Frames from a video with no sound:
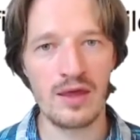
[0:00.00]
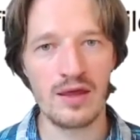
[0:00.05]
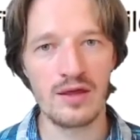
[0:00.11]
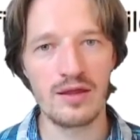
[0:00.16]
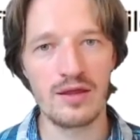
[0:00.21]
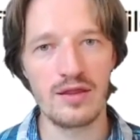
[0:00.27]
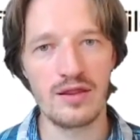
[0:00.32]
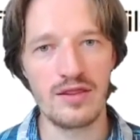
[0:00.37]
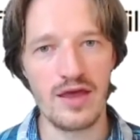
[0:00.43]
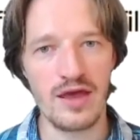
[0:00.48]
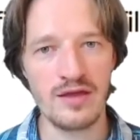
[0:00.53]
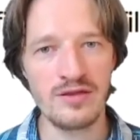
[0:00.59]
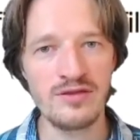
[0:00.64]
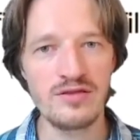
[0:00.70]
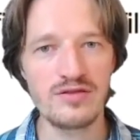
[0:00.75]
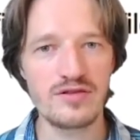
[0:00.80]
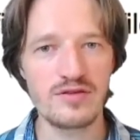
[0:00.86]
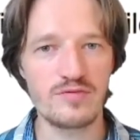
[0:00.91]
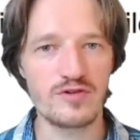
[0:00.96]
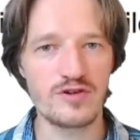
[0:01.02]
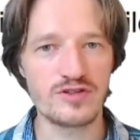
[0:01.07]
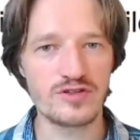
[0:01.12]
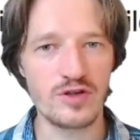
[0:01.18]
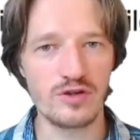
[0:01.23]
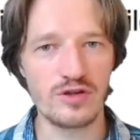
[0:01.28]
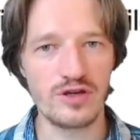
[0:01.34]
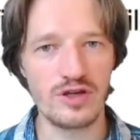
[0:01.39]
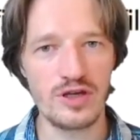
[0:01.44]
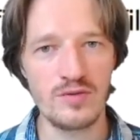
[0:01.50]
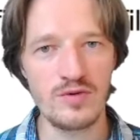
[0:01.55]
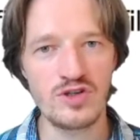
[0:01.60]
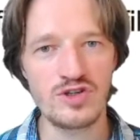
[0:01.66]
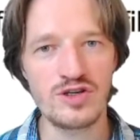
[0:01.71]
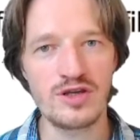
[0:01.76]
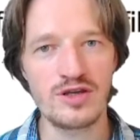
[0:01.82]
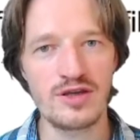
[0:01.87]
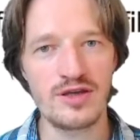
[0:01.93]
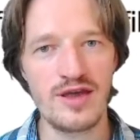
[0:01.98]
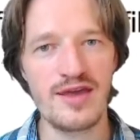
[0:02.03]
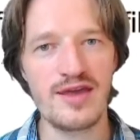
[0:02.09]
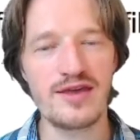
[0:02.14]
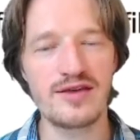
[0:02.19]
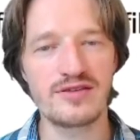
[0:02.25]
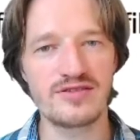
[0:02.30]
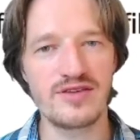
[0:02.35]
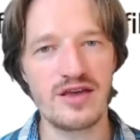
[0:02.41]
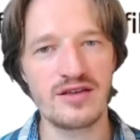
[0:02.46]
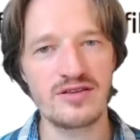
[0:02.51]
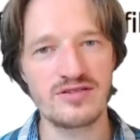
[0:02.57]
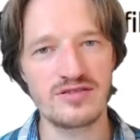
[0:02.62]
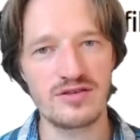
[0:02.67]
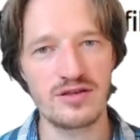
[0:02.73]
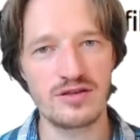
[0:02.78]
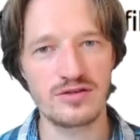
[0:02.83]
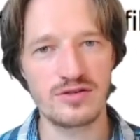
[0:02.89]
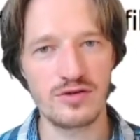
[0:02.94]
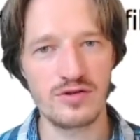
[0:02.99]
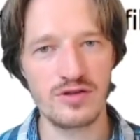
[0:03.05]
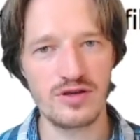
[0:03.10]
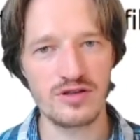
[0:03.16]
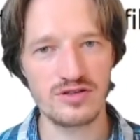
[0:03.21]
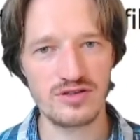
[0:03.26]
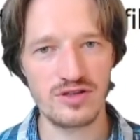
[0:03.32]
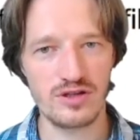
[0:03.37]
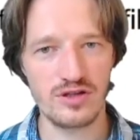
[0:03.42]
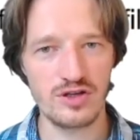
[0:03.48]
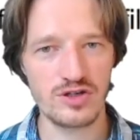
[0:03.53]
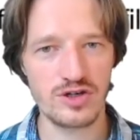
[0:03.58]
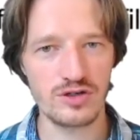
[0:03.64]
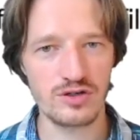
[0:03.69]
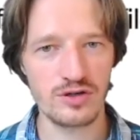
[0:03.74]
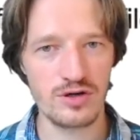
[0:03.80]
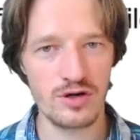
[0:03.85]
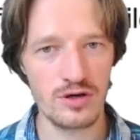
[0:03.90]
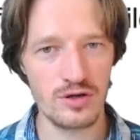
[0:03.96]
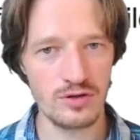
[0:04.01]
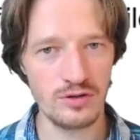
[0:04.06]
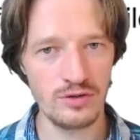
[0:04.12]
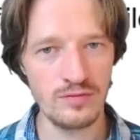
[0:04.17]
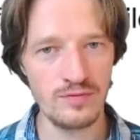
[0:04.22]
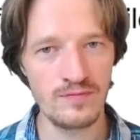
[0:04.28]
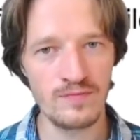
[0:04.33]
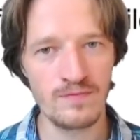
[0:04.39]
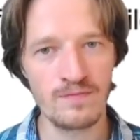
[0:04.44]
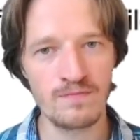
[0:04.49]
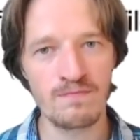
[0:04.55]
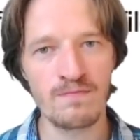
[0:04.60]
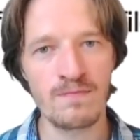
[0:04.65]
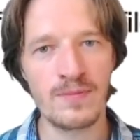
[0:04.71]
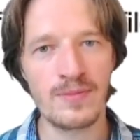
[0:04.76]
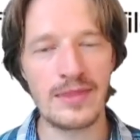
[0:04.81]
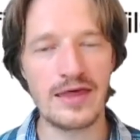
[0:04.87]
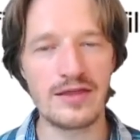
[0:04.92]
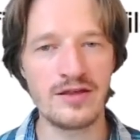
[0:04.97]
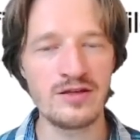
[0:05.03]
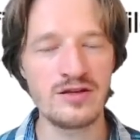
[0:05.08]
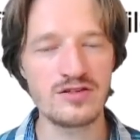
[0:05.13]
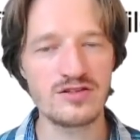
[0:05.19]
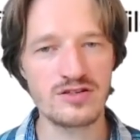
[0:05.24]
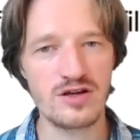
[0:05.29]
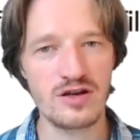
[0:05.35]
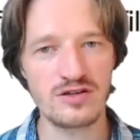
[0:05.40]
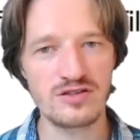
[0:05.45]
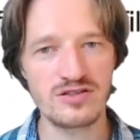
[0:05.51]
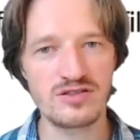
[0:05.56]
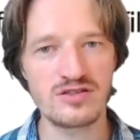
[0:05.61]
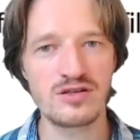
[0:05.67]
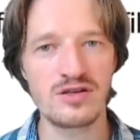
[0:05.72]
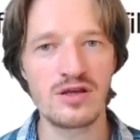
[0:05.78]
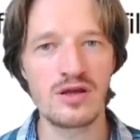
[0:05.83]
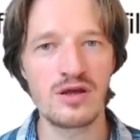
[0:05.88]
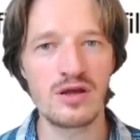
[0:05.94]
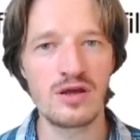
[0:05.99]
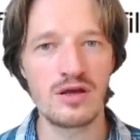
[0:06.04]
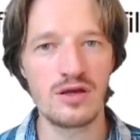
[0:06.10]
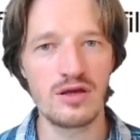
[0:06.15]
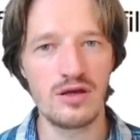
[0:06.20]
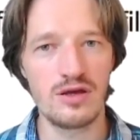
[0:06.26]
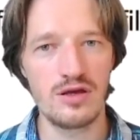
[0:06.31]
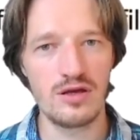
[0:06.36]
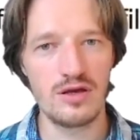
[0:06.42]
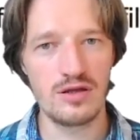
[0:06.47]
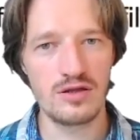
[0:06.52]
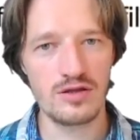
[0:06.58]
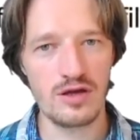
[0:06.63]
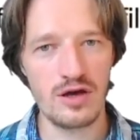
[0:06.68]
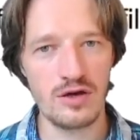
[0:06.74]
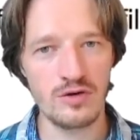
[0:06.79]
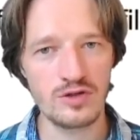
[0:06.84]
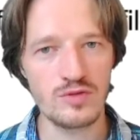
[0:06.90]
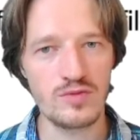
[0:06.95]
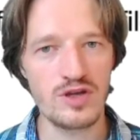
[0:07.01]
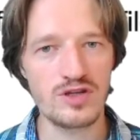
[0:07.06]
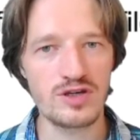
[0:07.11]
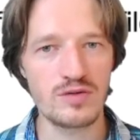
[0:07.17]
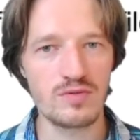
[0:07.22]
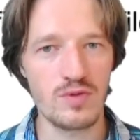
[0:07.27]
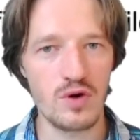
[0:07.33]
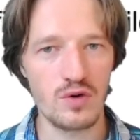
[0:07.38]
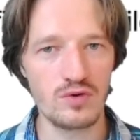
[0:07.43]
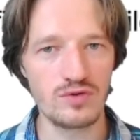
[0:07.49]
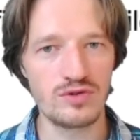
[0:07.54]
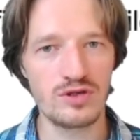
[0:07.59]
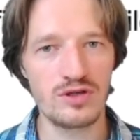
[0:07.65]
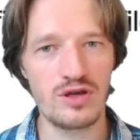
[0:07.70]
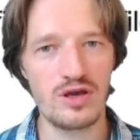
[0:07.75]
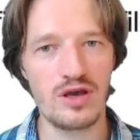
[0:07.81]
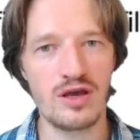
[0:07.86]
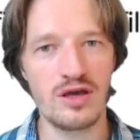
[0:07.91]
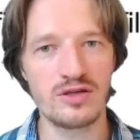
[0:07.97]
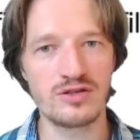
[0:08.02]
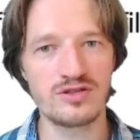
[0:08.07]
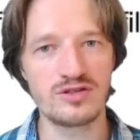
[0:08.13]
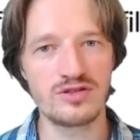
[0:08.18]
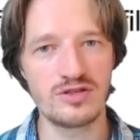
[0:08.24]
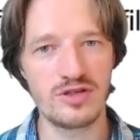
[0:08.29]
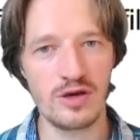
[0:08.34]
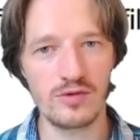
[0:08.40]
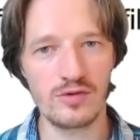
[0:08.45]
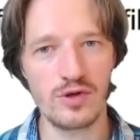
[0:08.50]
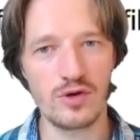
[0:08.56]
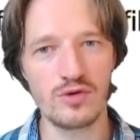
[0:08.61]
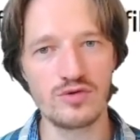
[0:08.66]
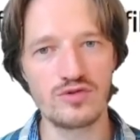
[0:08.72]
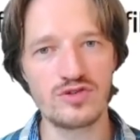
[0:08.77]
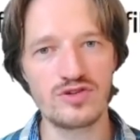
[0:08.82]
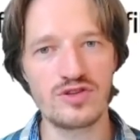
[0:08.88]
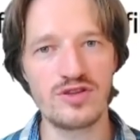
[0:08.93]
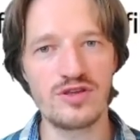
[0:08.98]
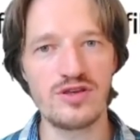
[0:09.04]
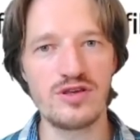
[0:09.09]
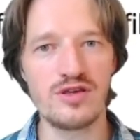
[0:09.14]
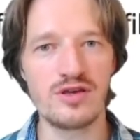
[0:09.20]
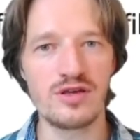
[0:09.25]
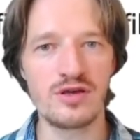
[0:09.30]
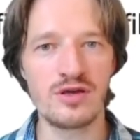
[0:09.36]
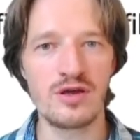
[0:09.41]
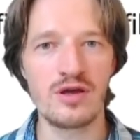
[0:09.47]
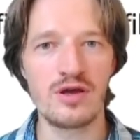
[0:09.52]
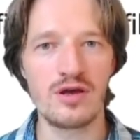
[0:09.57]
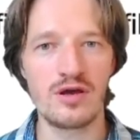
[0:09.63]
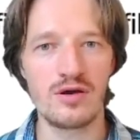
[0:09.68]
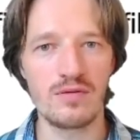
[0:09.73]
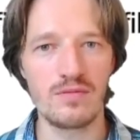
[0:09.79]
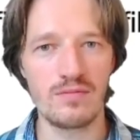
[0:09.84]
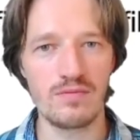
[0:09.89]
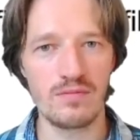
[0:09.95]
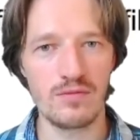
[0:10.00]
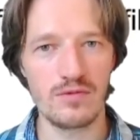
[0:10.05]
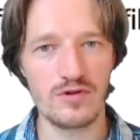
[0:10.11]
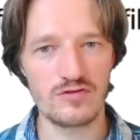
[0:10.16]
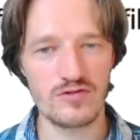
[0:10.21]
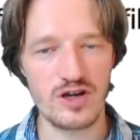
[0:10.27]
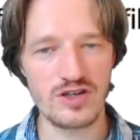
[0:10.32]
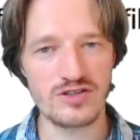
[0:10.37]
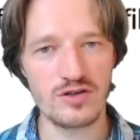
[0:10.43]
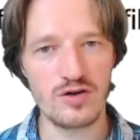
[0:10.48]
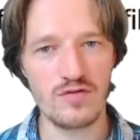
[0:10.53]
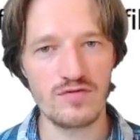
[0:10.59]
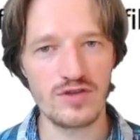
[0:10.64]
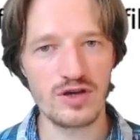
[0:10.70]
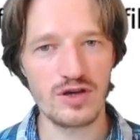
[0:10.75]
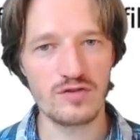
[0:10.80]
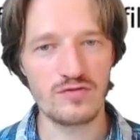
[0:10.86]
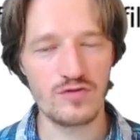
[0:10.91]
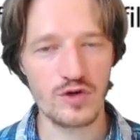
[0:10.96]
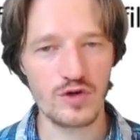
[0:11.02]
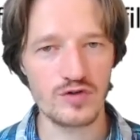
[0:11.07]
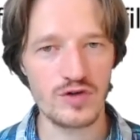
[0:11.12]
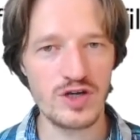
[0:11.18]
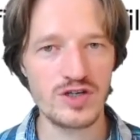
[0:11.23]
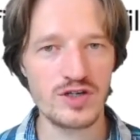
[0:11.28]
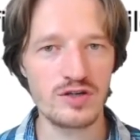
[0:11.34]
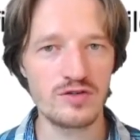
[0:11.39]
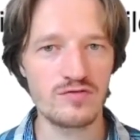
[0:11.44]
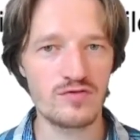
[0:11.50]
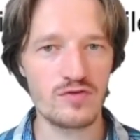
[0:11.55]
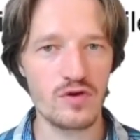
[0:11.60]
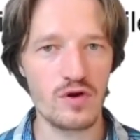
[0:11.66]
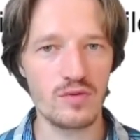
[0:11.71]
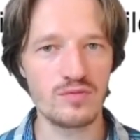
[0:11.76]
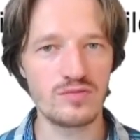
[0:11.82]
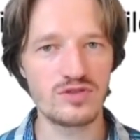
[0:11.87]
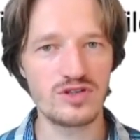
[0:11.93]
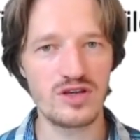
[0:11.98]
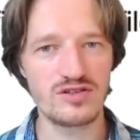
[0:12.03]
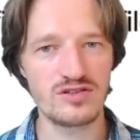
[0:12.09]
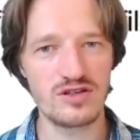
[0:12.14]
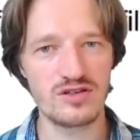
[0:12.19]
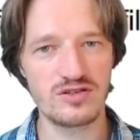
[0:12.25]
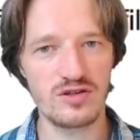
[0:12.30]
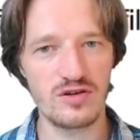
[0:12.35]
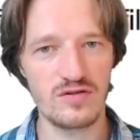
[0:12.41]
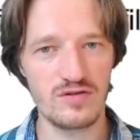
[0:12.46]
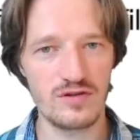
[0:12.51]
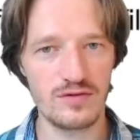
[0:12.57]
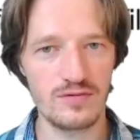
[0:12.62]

Then the pre-installer image kexecs into the installation kernel, and then it starts in the automatic mode and downloads the rest of the configuration from Tessia server.